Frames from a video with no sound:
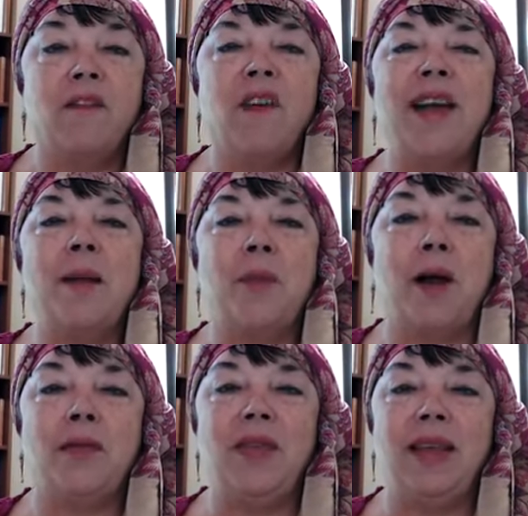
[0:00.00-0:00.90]
Fie
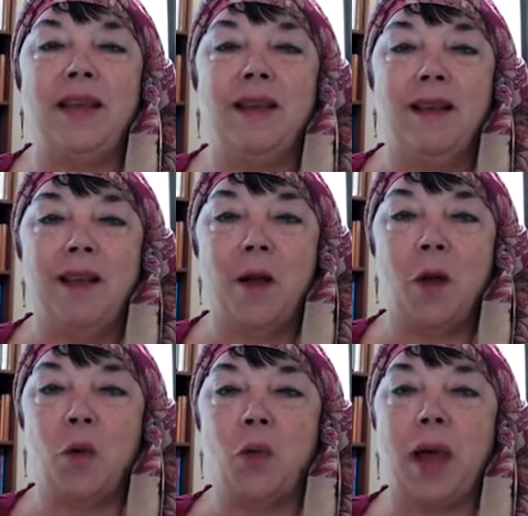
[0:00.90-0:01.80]
upon thee,
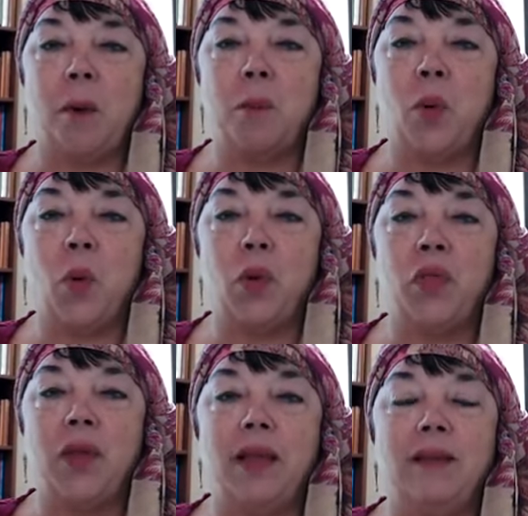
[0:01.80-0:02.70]
O thou poor
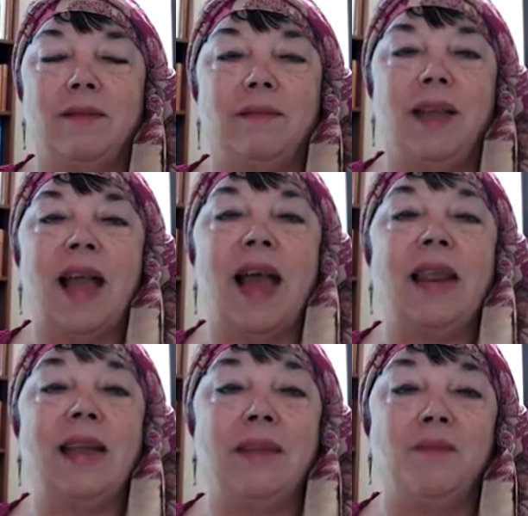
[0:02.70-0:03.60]
thing,
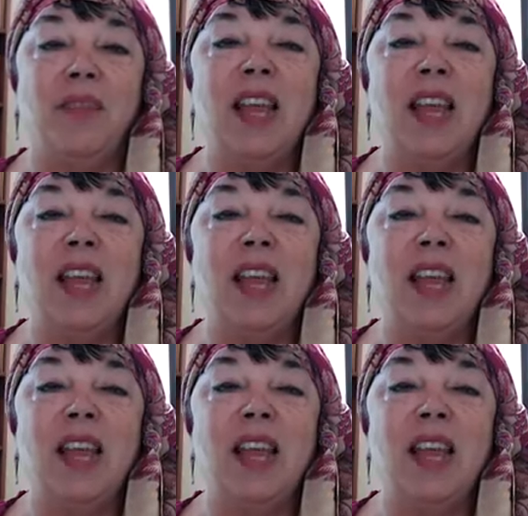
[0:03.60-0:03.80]
adding,